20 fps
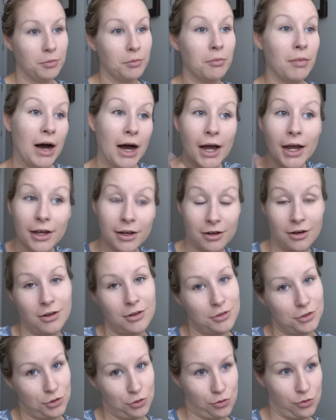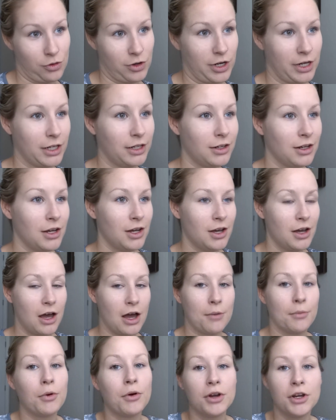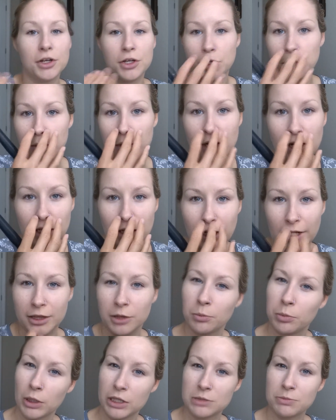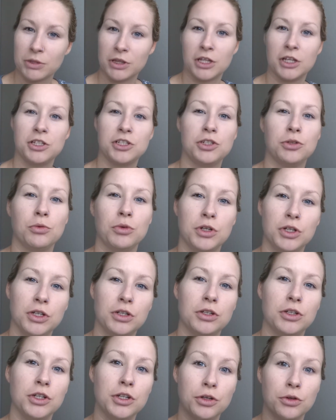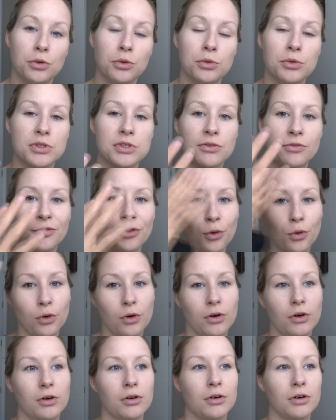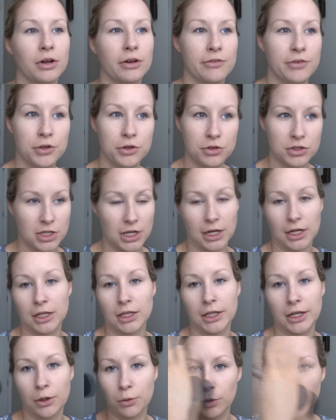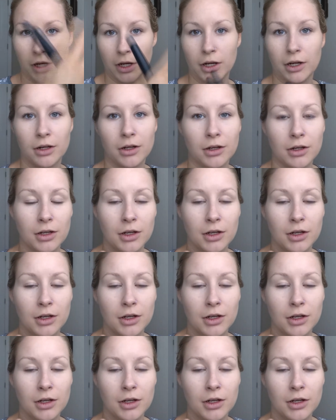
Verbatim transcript: my contouring. I'm going to do it in like the placement that you would use for if you use like a liquid